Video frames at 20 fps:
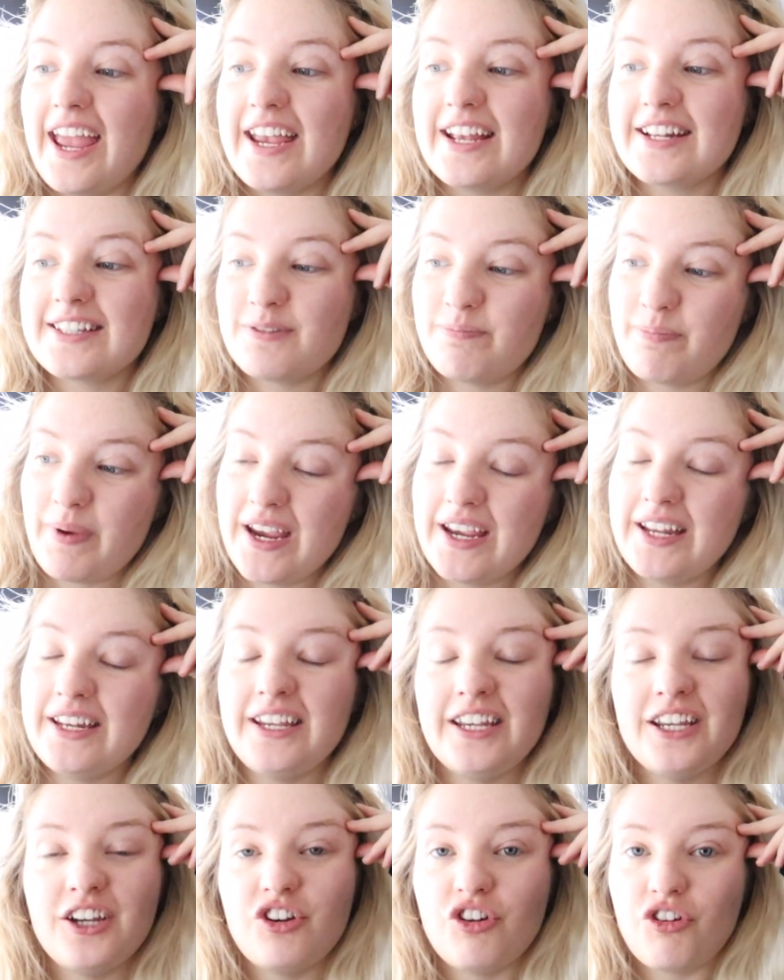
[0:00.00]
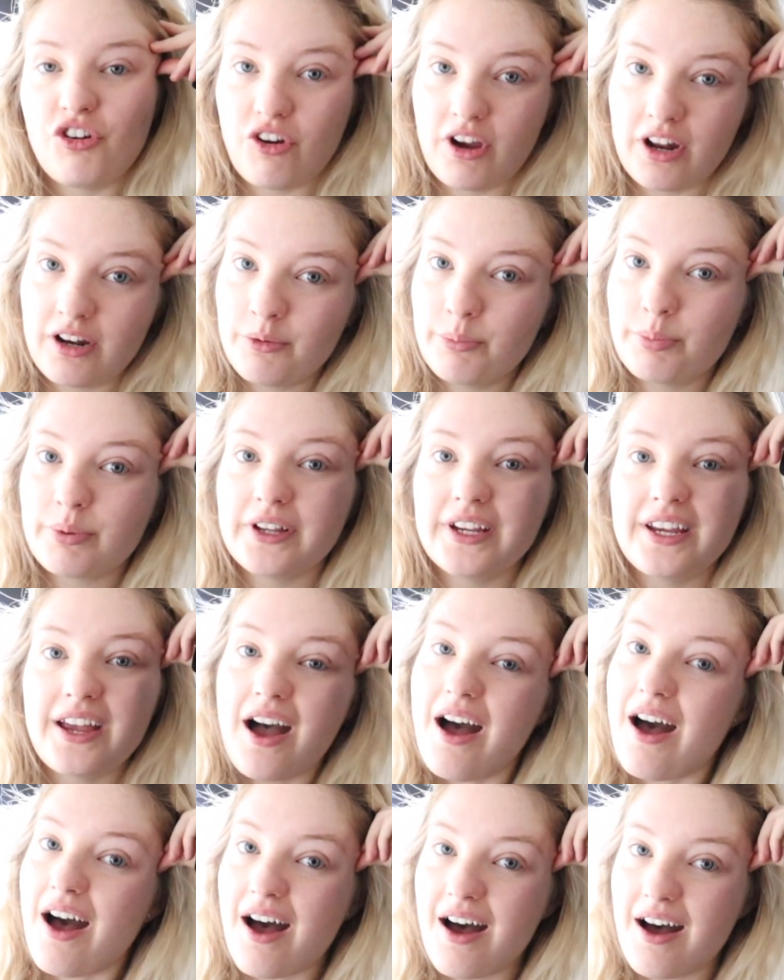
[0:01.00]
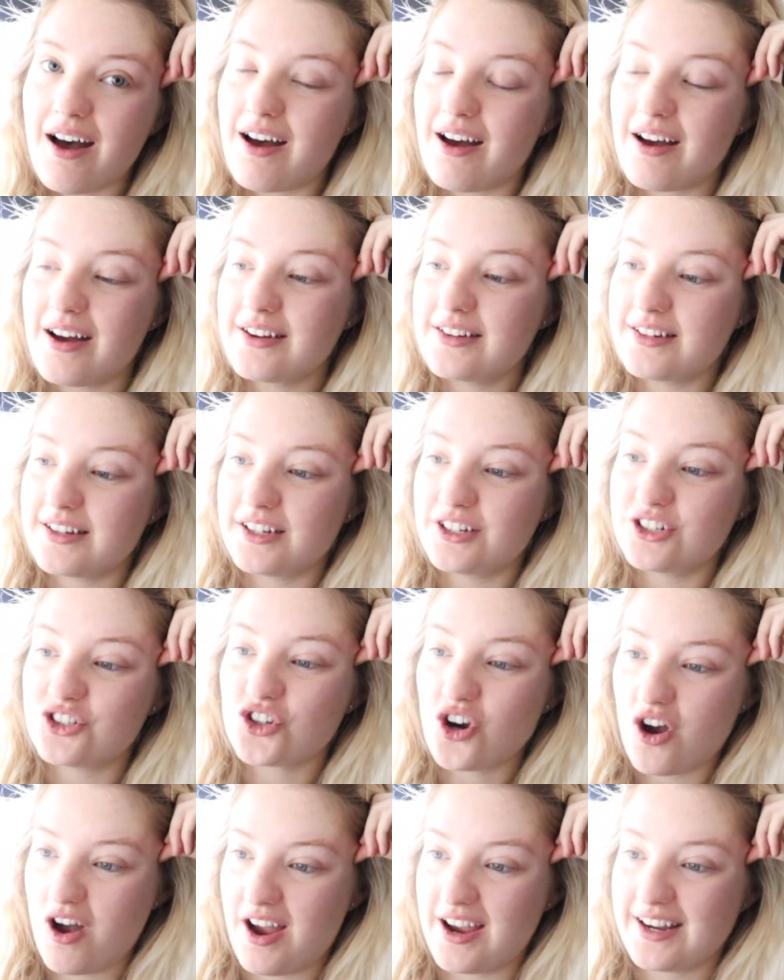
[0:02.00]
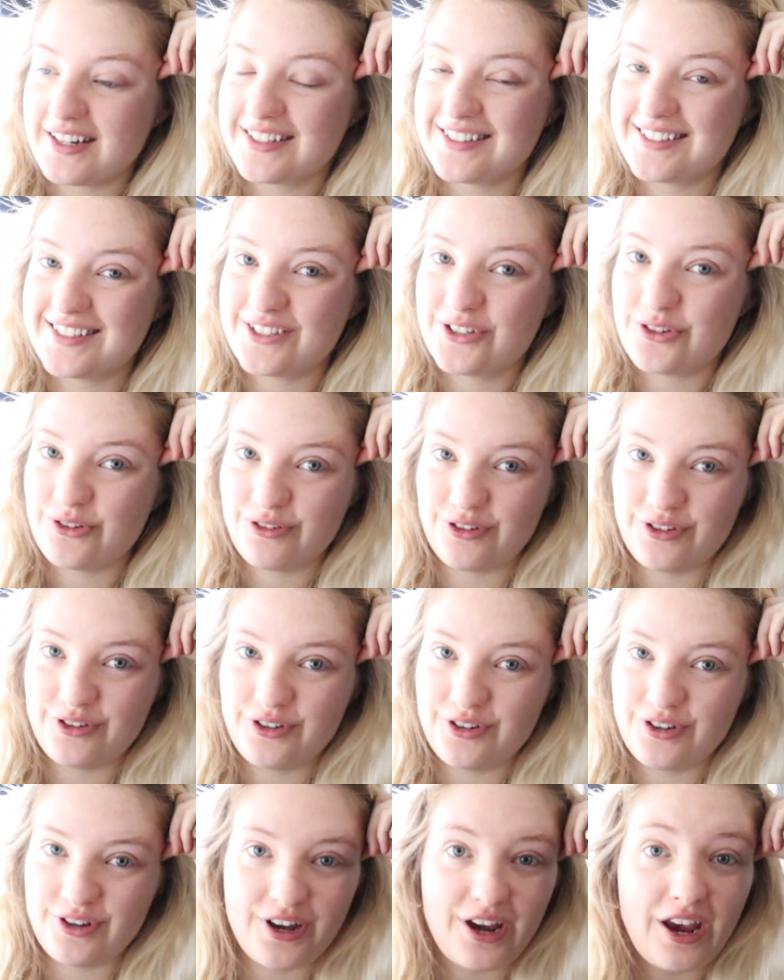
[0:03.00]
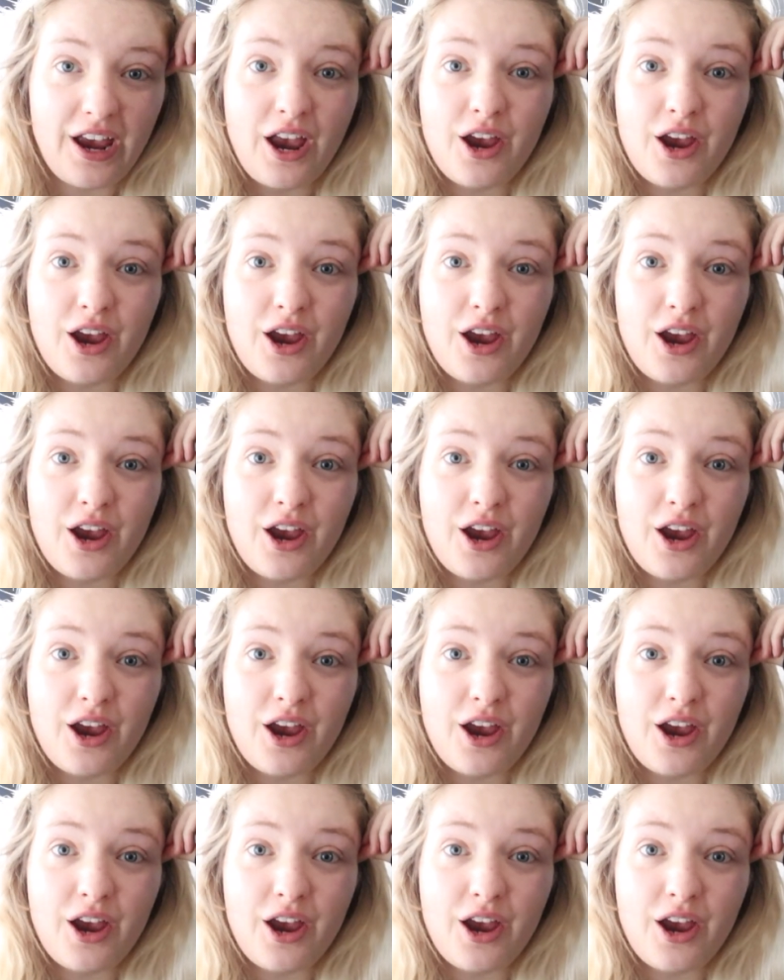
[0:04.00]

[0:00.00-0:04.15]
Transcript: It's been incredibly hard trying to